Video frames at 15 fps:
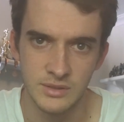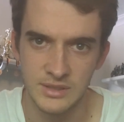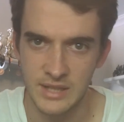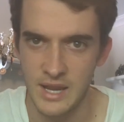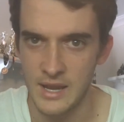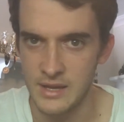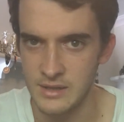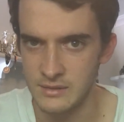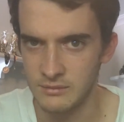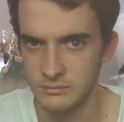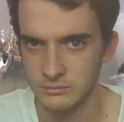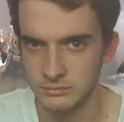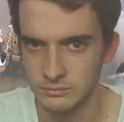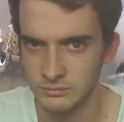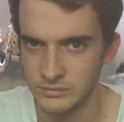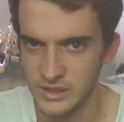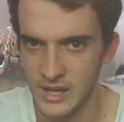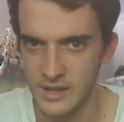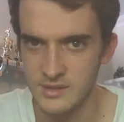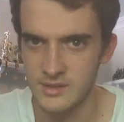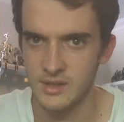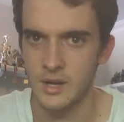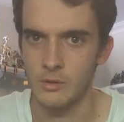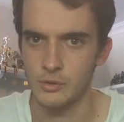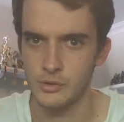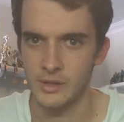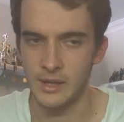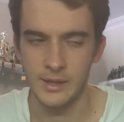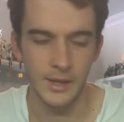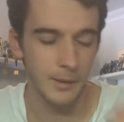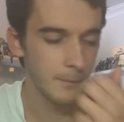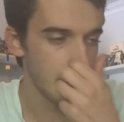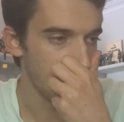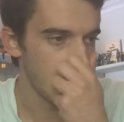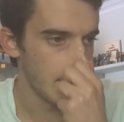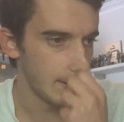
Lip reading: say yes, I'll do that game.